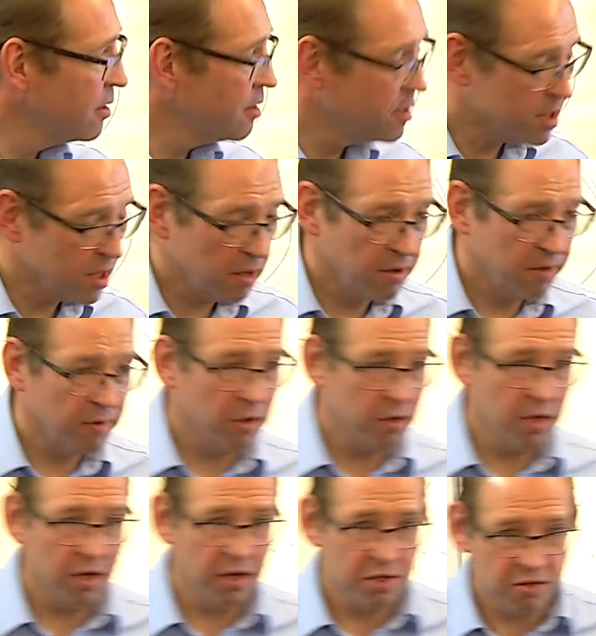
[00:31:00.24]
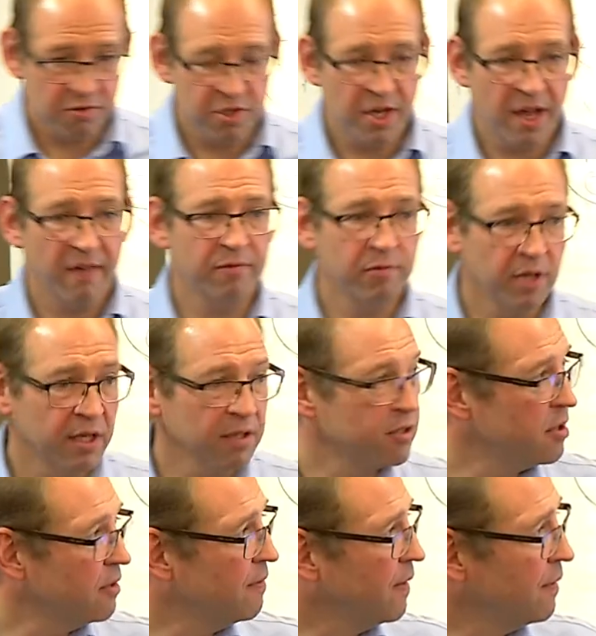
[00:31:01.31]
So they've got guys on scaffolding
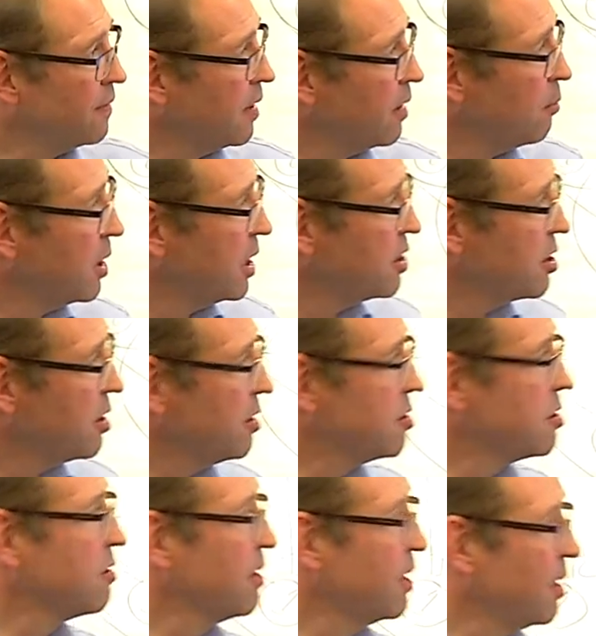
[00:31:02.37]
to 15 metres,